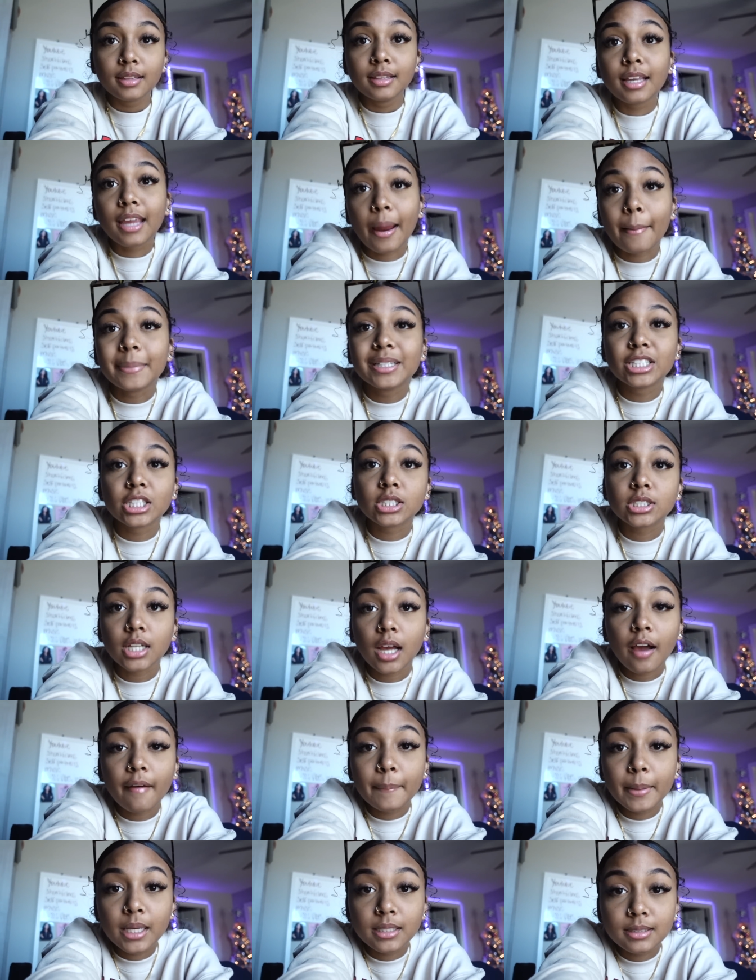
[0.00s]
The camera just
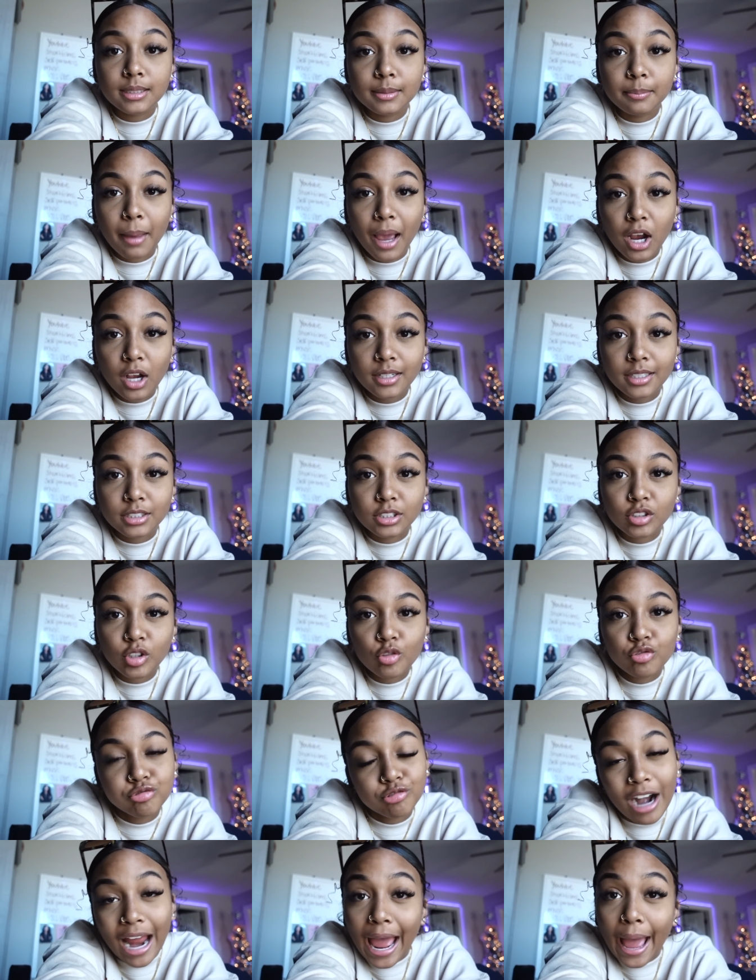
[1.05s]
shot off because it's back on its
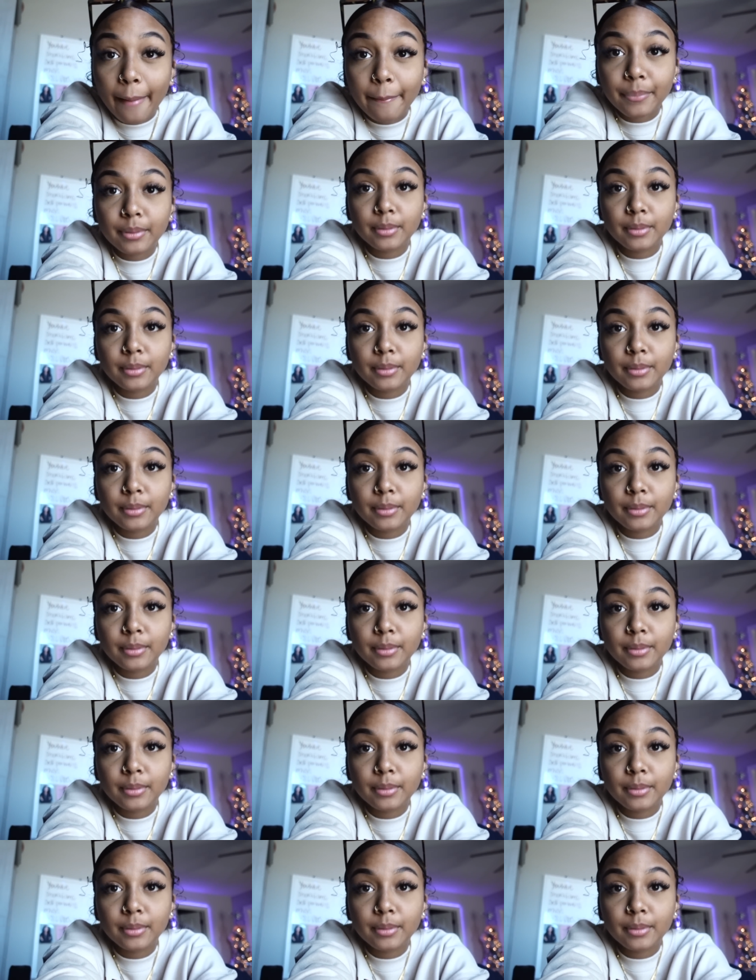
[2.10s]
crap.